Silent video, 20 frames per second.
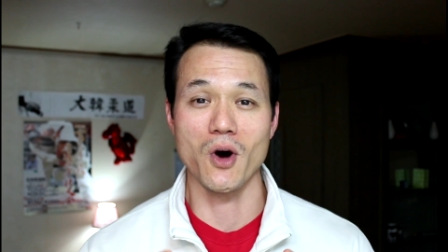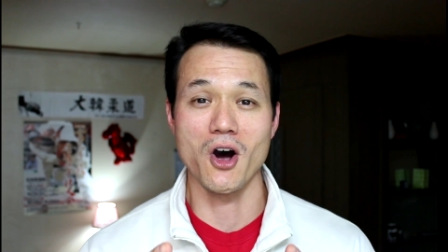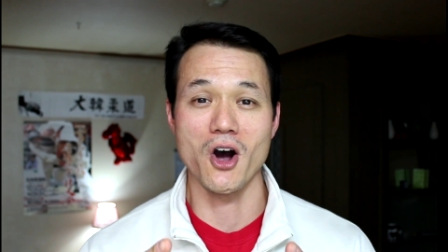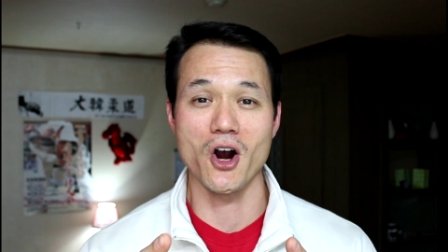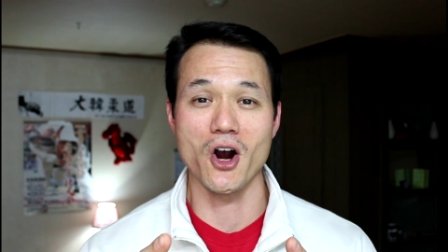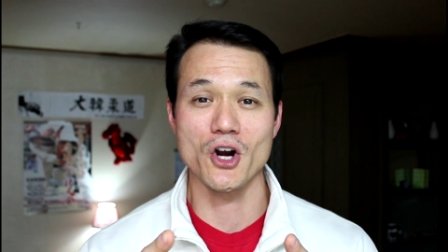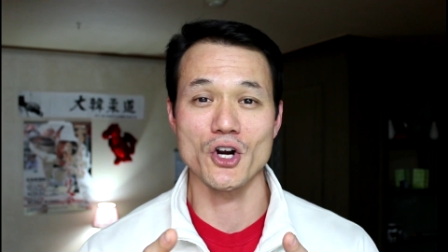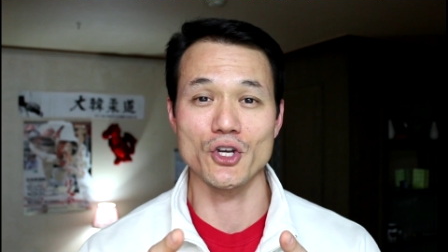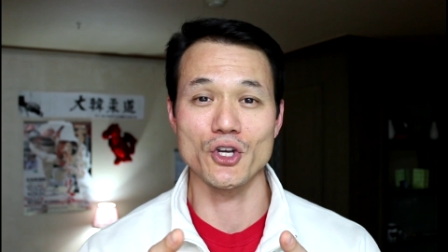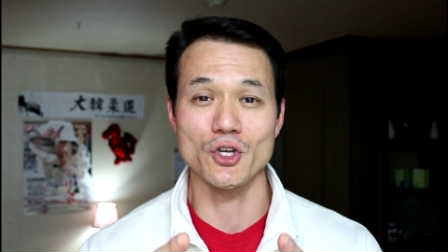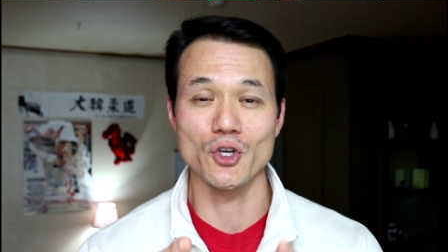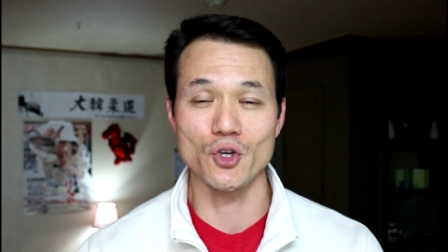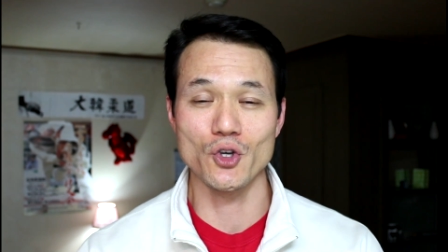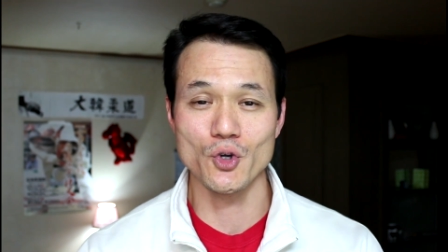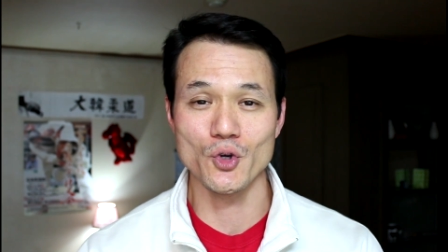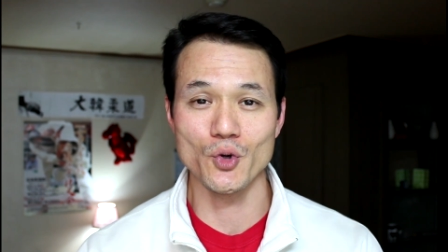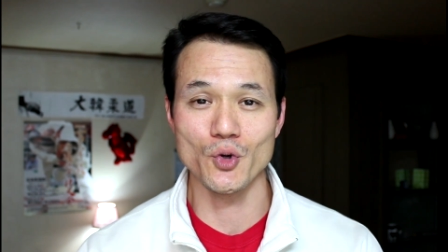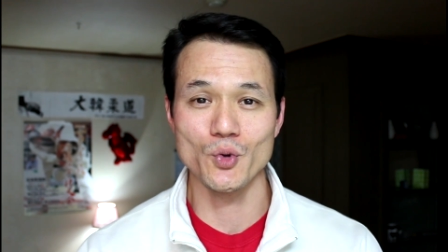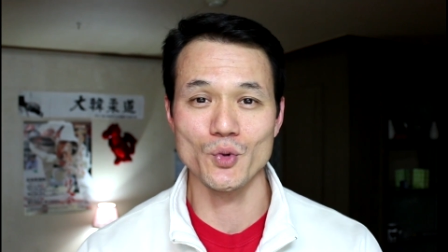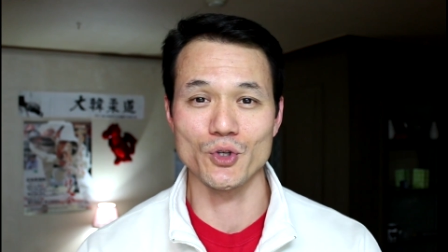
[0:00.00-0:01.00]
are
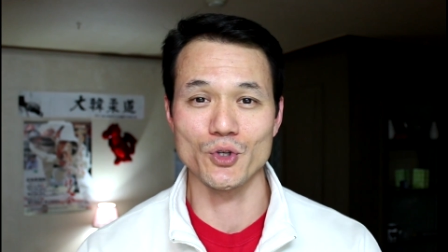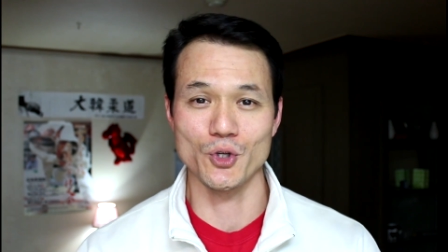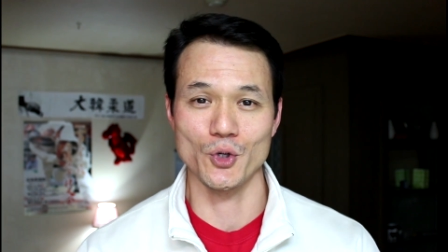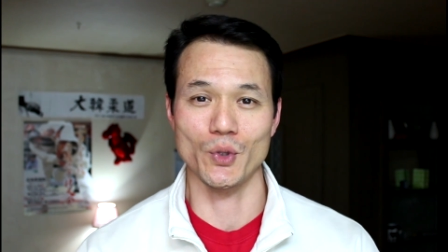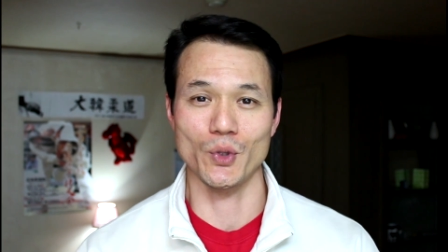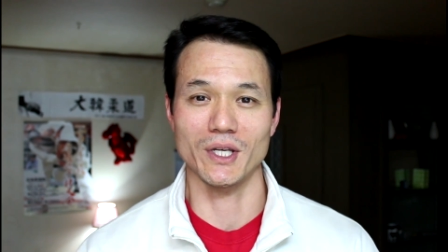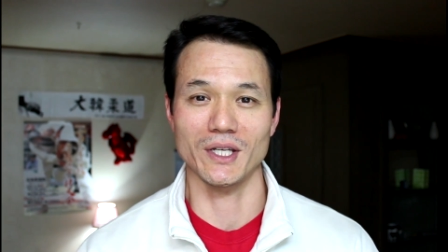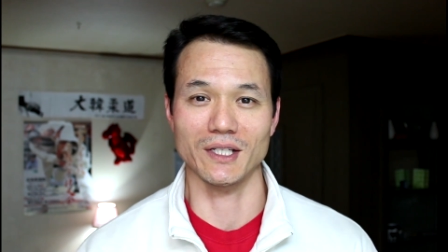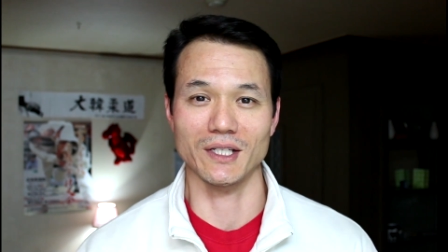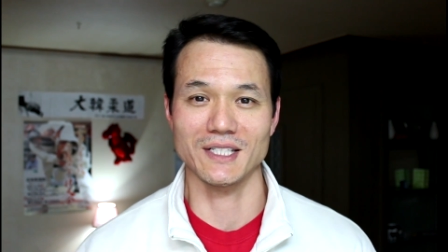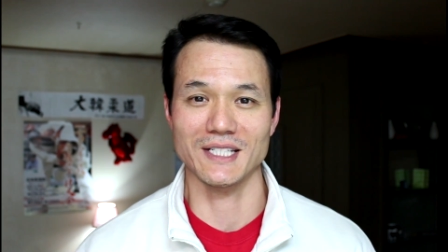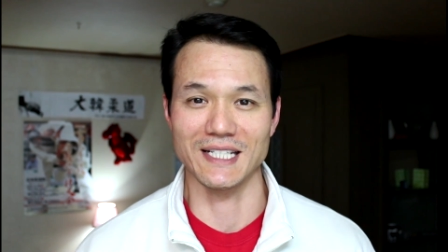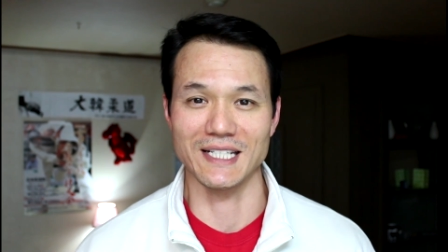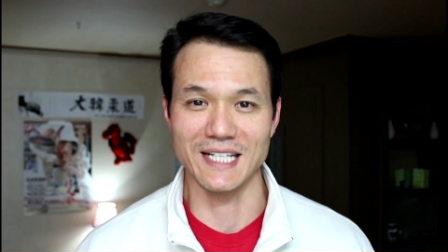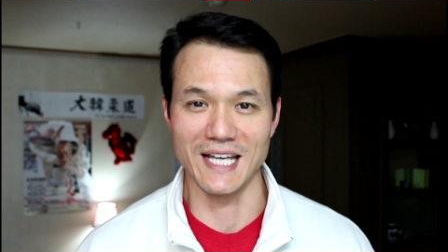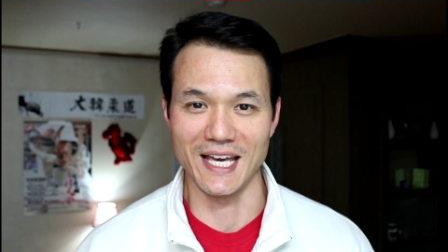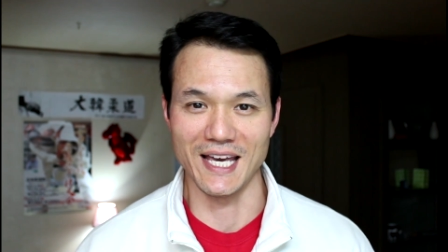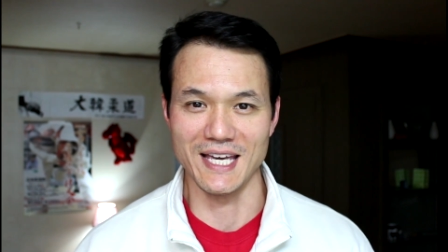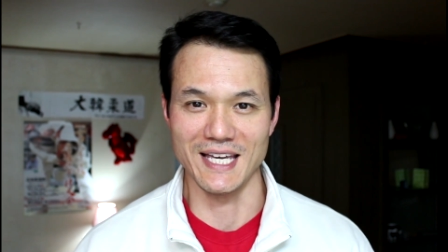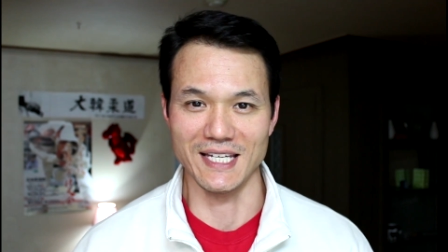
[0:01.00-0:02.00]
you doing
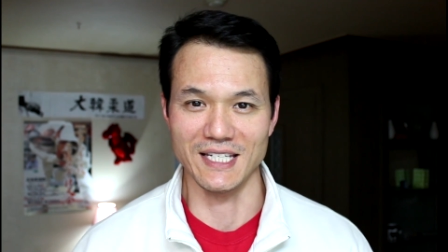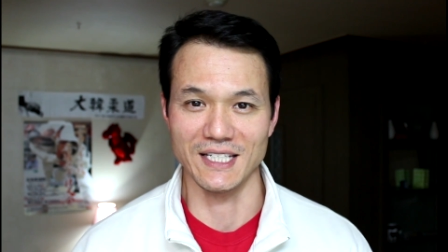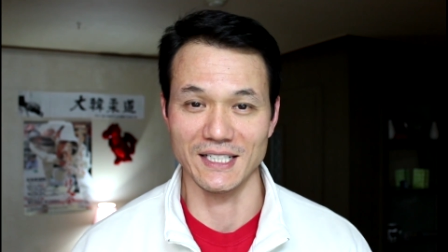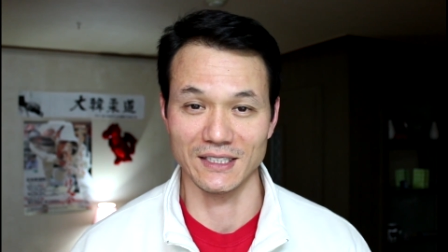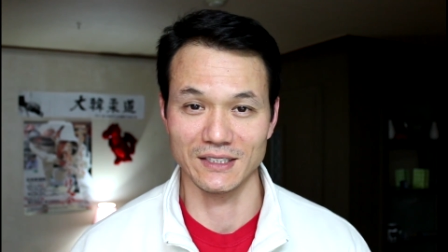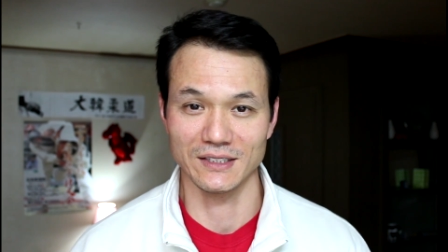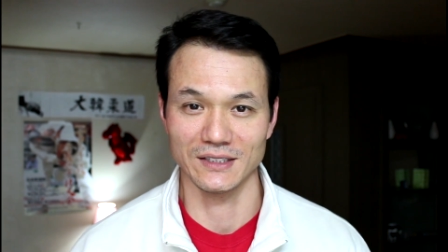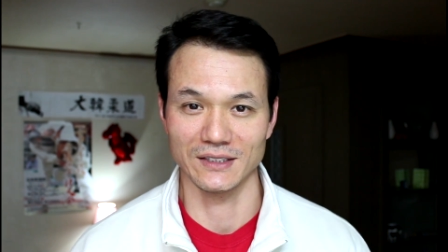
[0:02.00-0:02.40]
today?